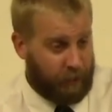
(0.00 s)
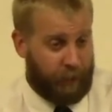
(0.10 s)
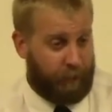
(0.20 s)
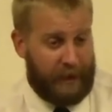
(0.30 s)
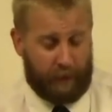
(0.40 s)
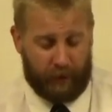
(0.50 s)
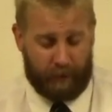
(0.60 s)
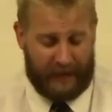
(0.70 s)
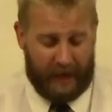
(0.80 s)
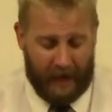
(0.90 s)
for people to
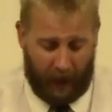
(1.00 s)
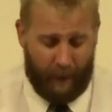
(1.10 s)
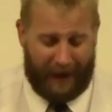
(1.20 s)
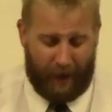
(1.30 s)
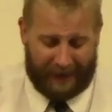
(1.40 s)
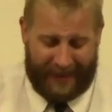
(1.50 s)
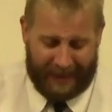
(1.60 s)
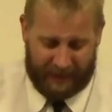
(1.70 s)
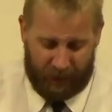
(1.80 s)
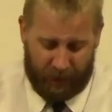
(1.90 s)
be coming out against you.